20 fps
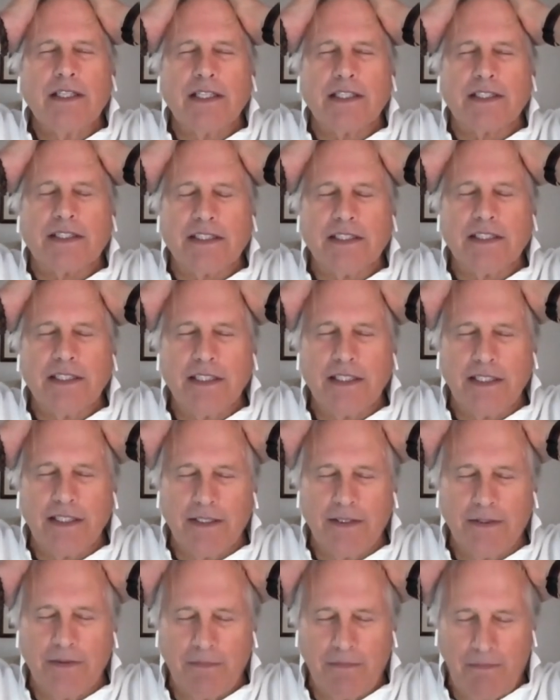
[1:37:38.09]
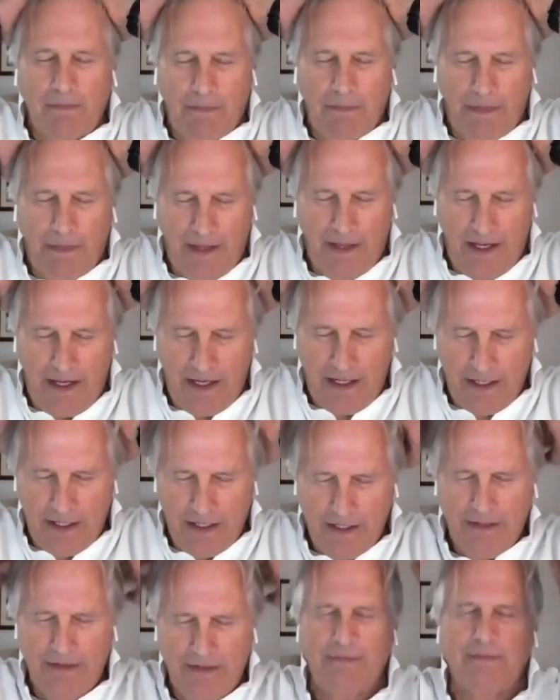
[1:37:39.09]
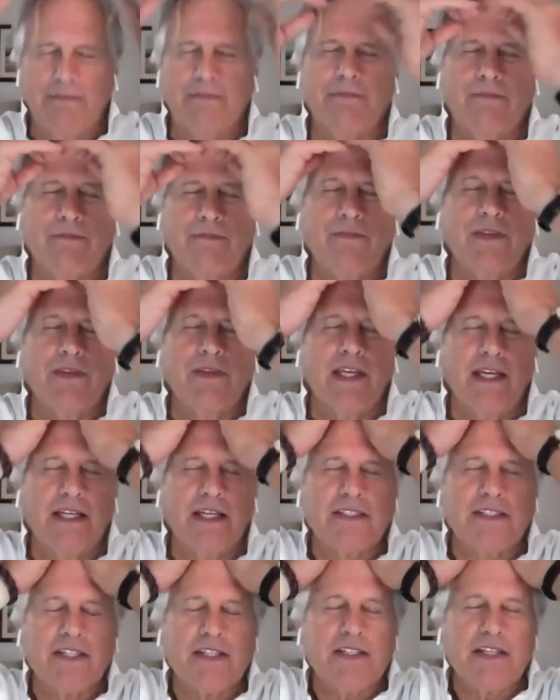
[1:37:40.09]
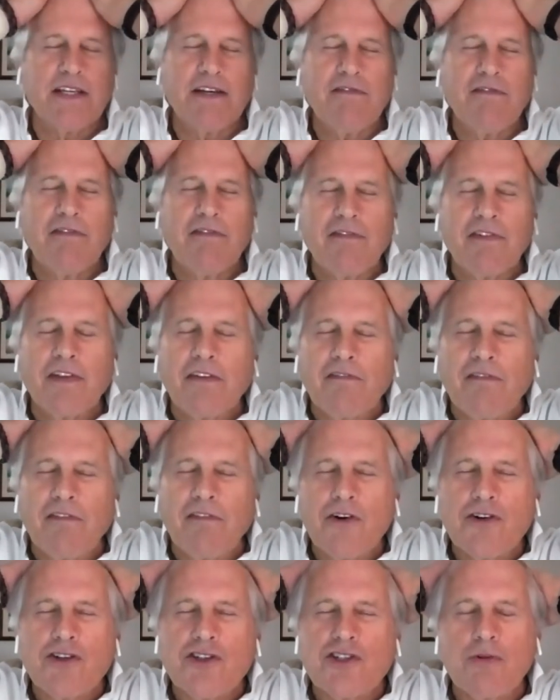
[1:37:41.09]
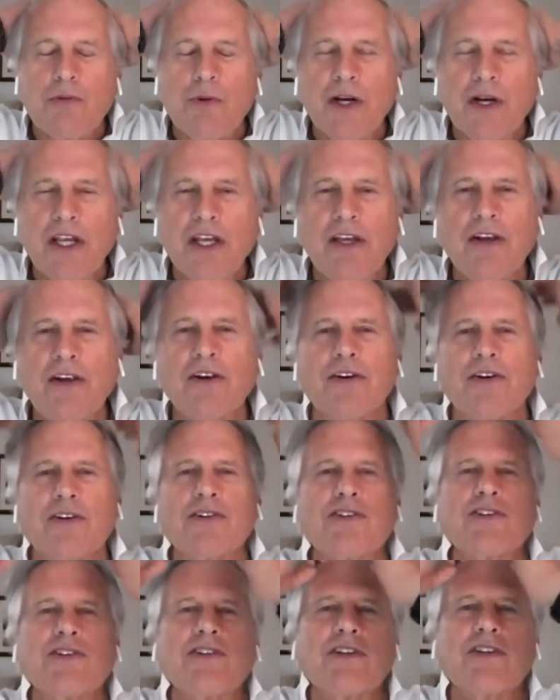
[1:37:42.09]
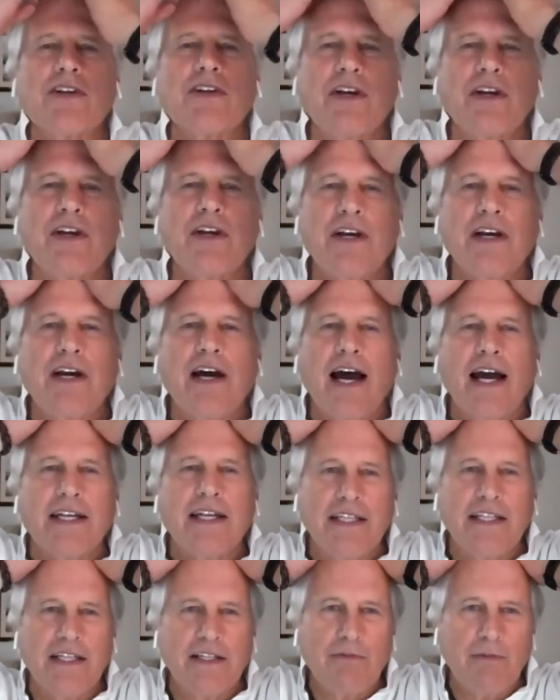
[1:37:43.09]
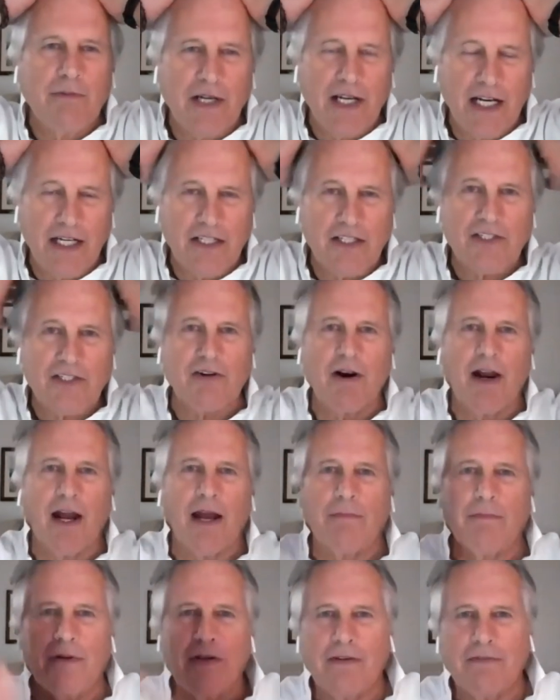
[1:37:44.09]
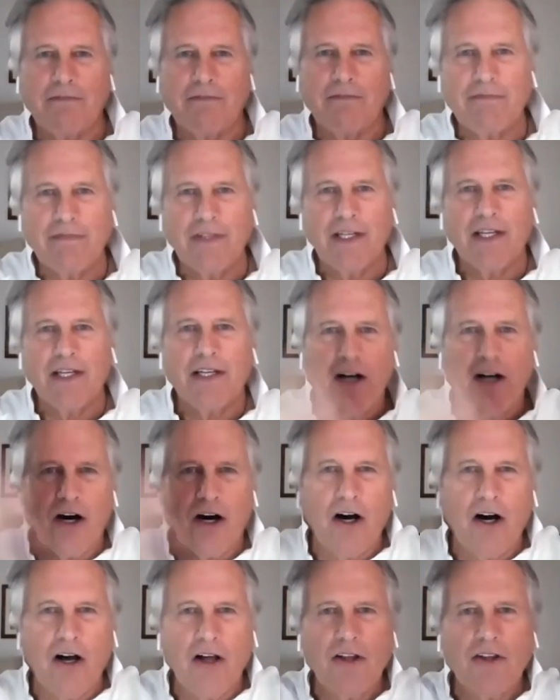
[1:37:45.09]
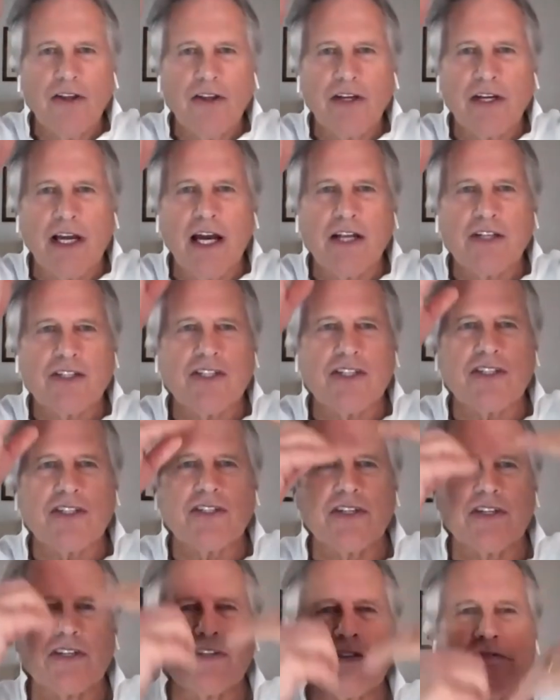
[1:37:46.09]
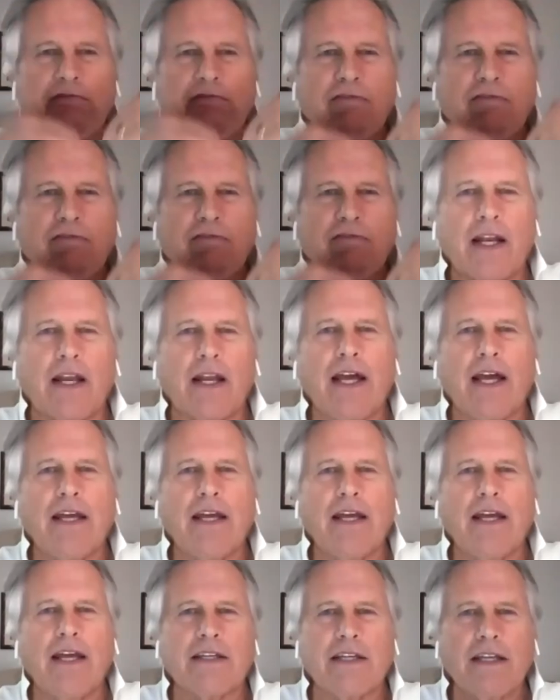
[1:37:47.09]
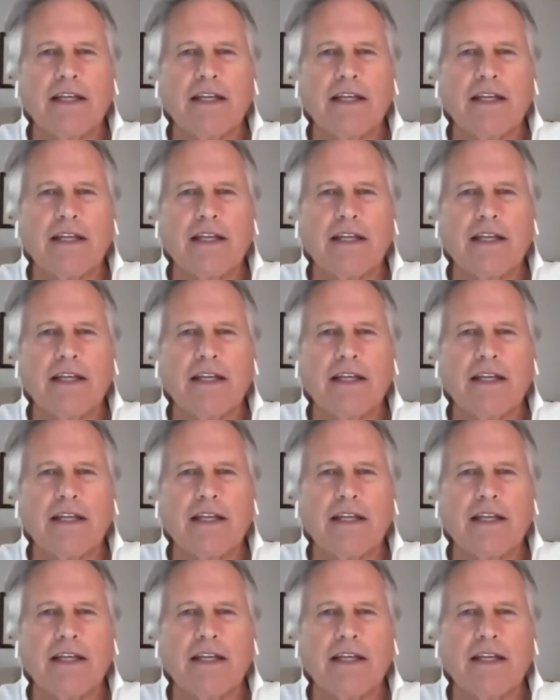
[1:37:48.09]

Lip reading: Let's see. It's as if for the first 20 years, I did what I described. All the consciousness of white light,